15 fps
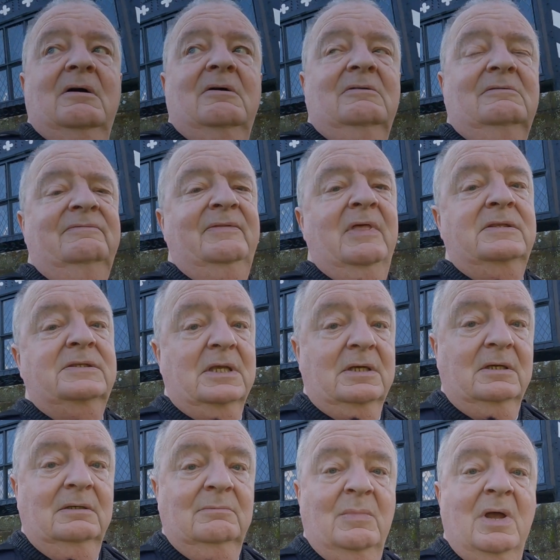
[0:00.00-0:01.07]
of the
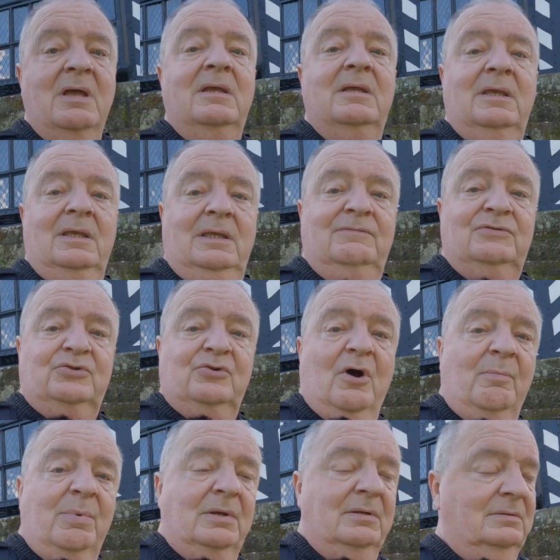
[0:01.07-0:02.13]
term
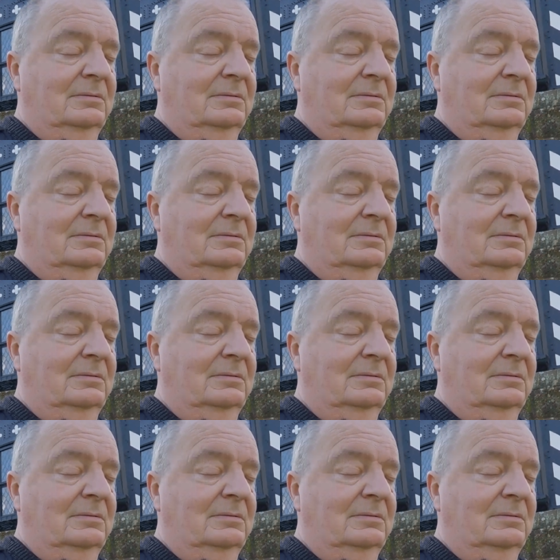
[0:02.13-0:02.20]
eavesdrop.